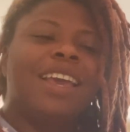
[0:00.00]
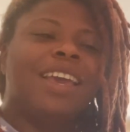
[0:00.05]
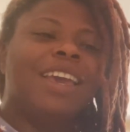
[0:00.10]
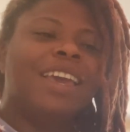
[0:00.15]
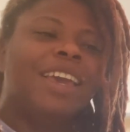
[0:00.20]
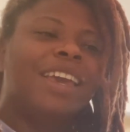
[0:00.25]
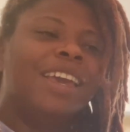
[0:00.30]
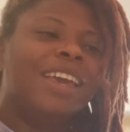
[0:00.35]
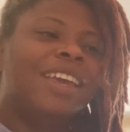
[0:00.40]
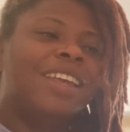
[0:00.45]

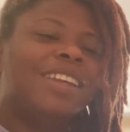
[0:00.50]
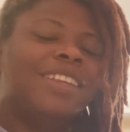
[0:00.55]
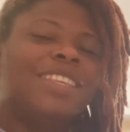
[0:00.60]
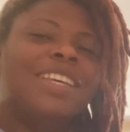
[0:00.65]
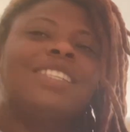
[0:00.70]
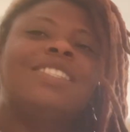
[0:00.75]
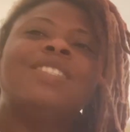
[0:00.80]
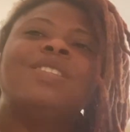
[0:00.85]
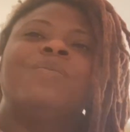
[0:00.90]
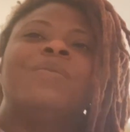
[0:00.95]
And
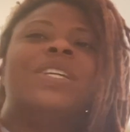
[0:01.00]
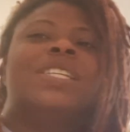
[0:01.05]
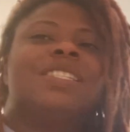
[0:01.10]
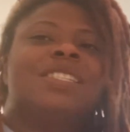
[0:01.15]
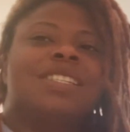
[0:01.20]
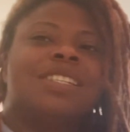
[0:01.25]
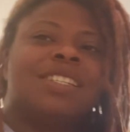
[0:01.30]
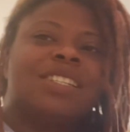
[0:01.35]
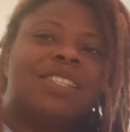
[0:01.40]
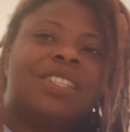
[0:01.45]
that's the
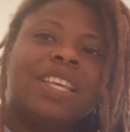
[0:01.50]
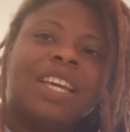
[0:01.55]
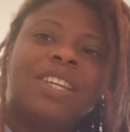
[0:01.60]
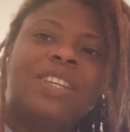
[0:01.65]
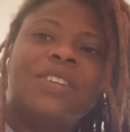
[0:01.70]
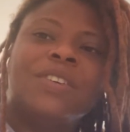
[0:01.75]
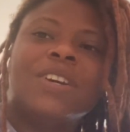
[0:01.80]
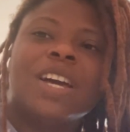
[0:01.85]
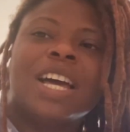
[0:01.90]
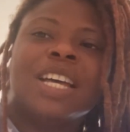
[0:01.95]
message.
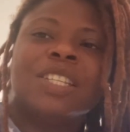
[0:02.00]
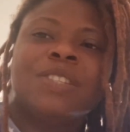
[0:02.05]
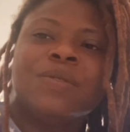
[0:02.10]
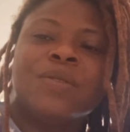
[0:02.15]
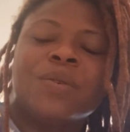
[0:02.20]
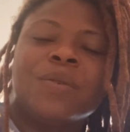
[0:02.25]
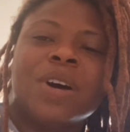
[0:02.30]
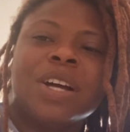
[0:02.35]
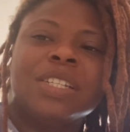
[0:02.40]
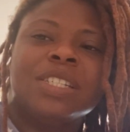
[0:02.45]
Thank you guys
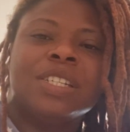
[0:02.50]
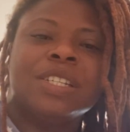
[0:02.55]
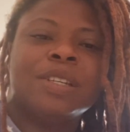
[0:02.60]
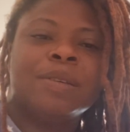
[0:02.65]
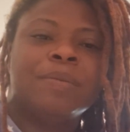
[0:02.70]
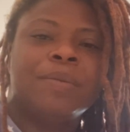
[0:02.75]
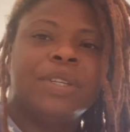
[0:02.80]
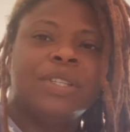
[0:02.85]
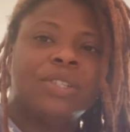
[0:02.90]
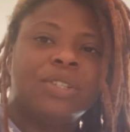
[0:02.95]
for
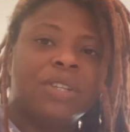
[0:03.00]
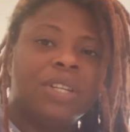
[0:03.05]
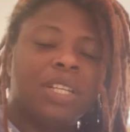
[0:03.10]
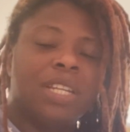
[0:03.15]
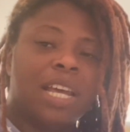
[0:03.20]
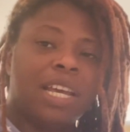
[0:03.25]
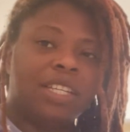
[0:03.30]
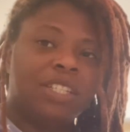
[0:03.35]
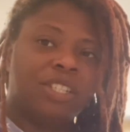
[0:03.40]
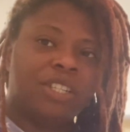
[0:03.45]
watching. Be sure to
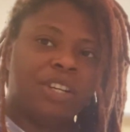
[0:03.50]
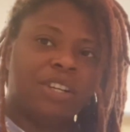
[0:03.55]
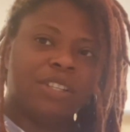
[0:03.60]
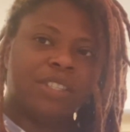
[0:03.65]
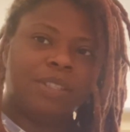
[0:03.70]
like, share, and